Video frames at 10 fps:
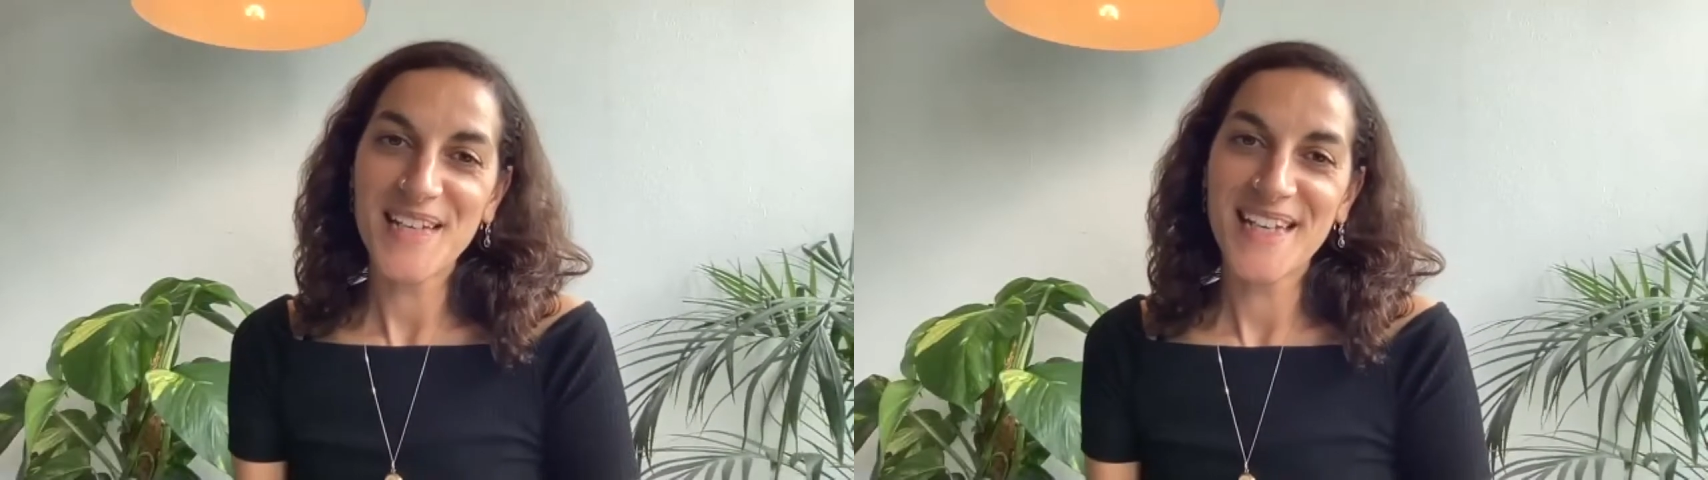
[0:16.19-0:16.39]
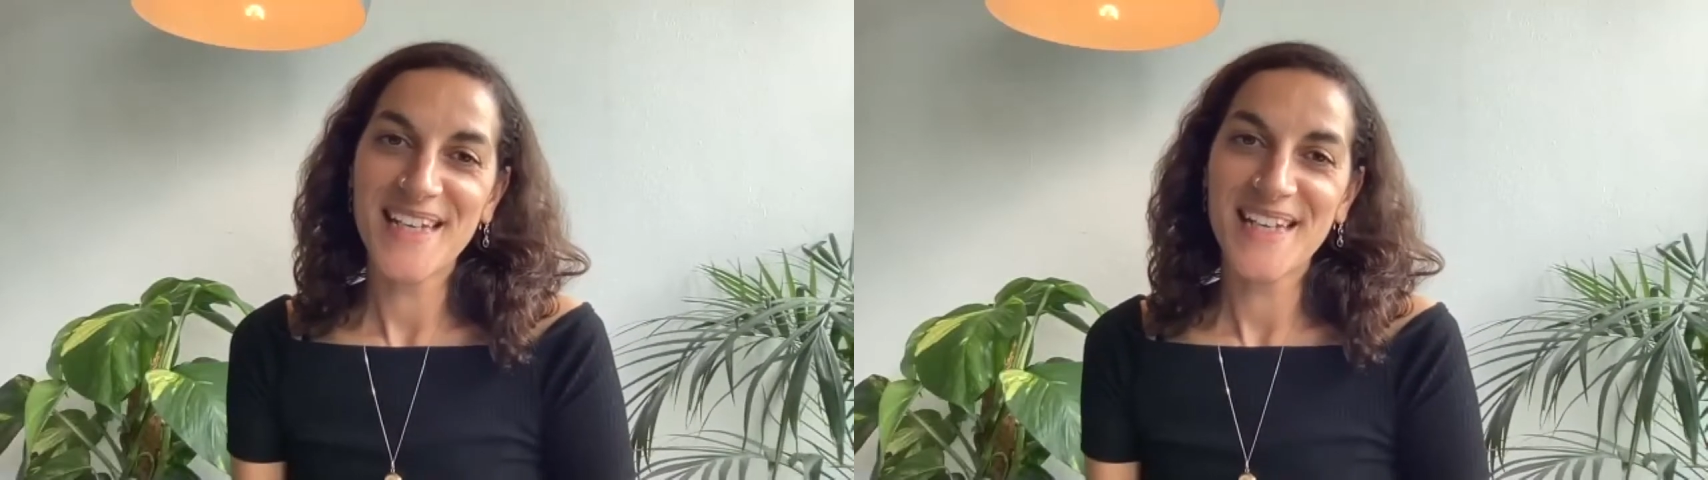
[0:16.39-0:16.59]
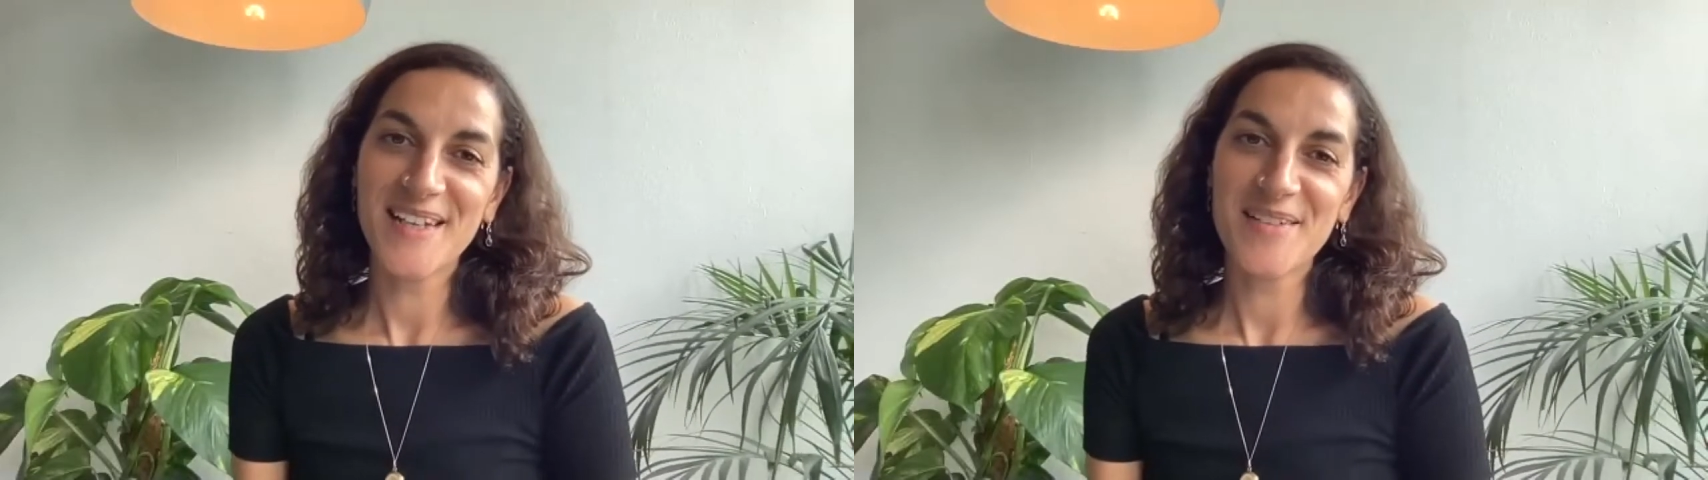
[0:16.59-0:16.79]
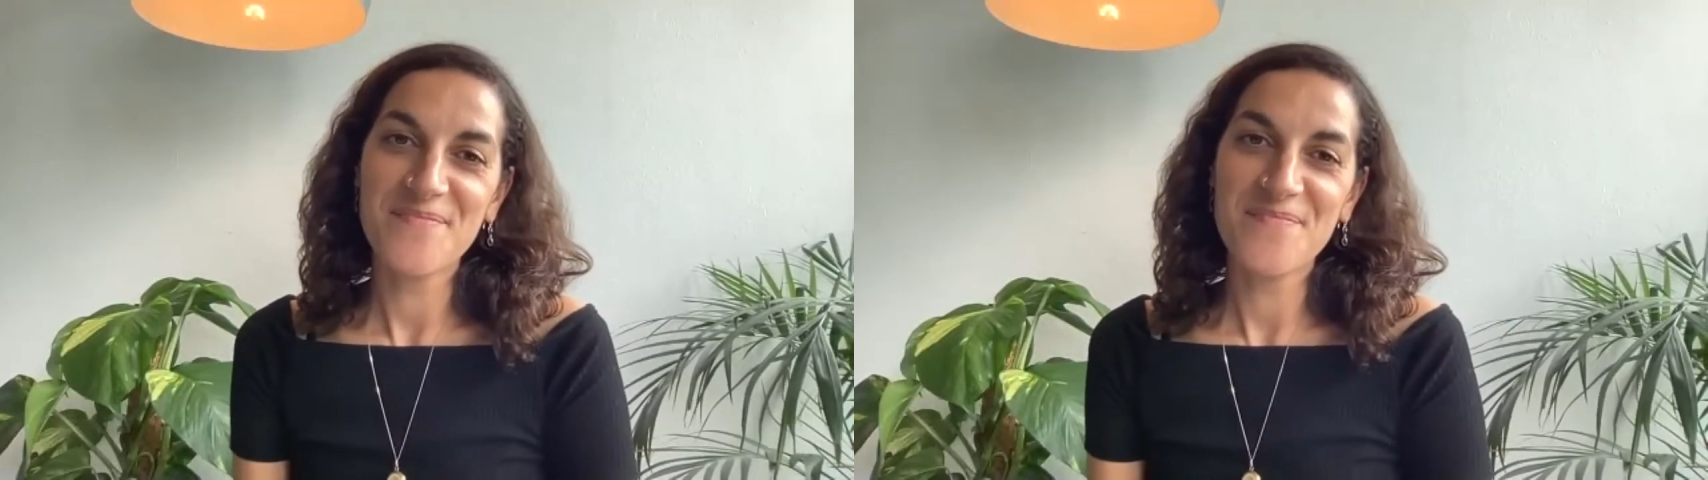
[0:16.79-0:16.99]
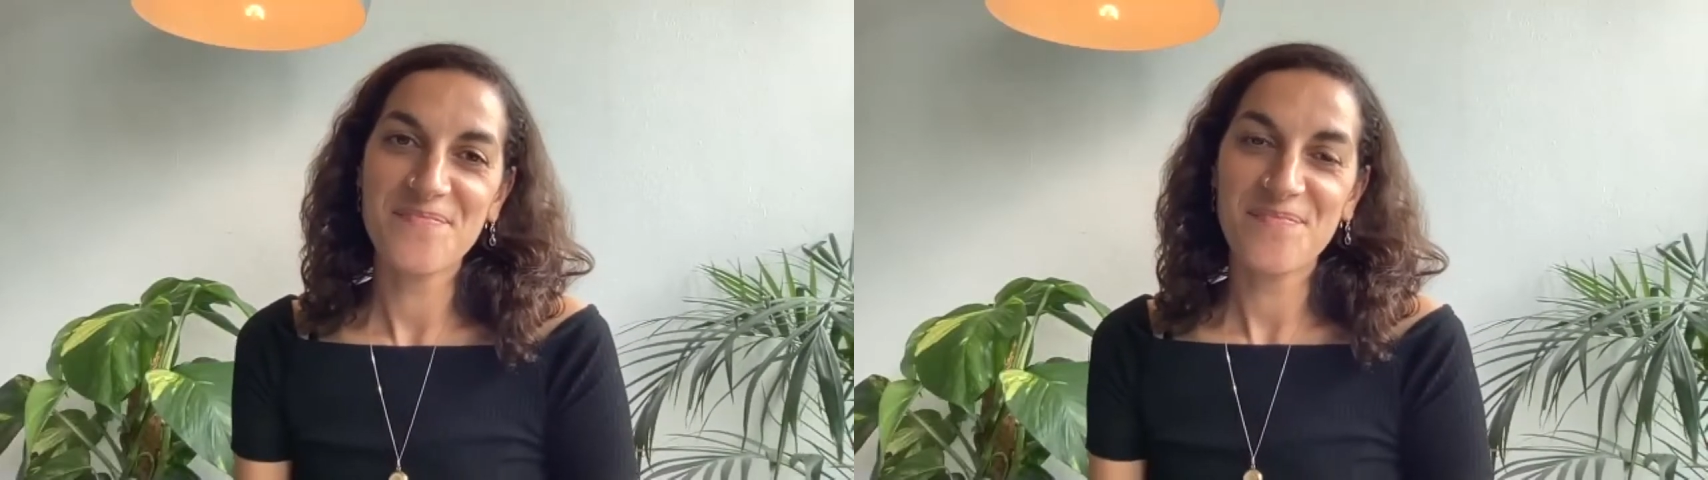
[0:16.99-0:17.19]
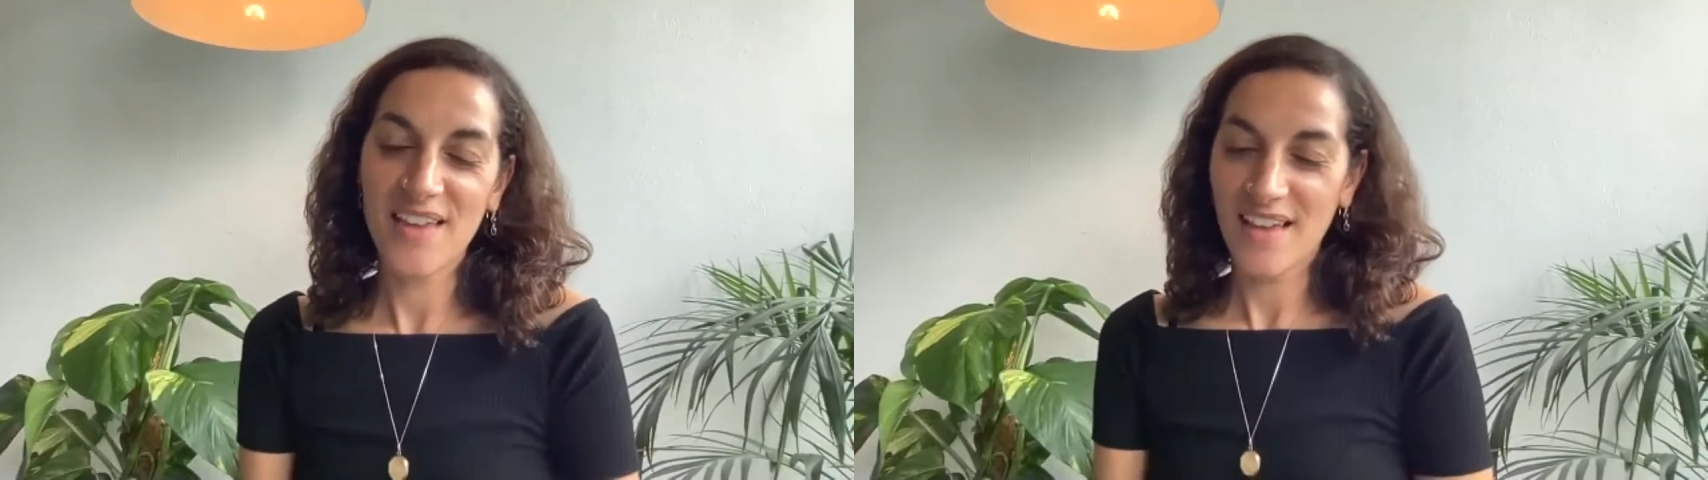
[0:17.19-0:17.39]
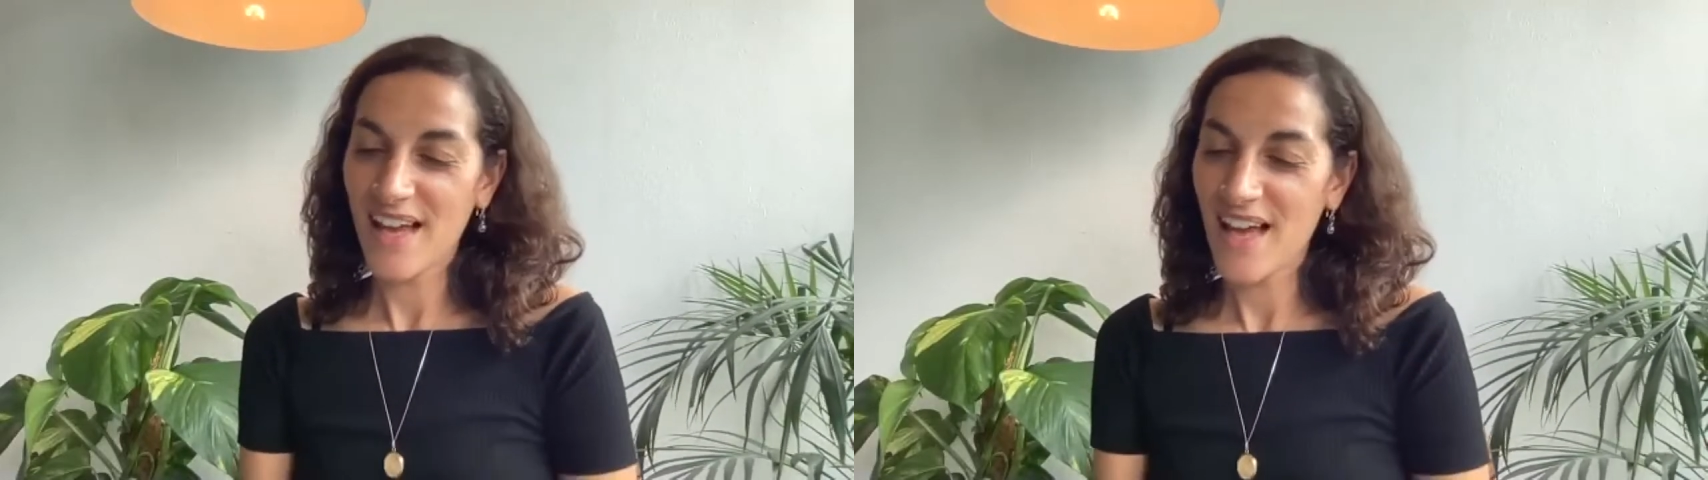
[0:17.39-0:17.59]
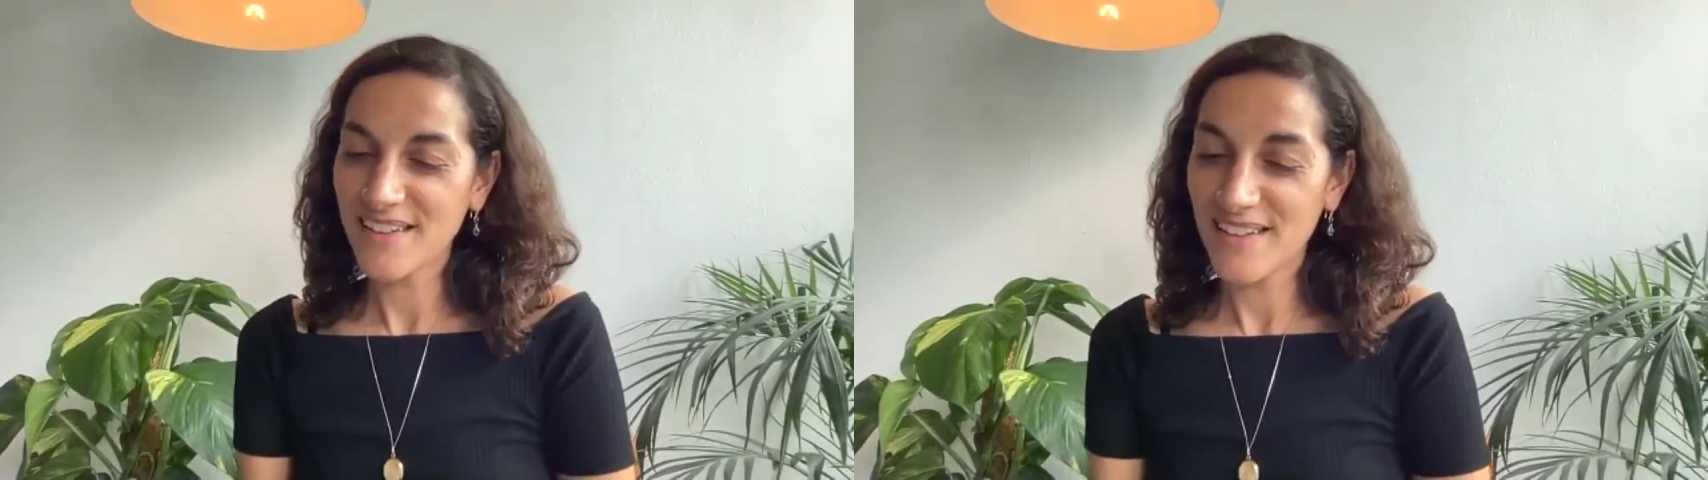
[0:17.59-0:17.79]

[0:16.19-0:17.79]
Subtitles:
And I'd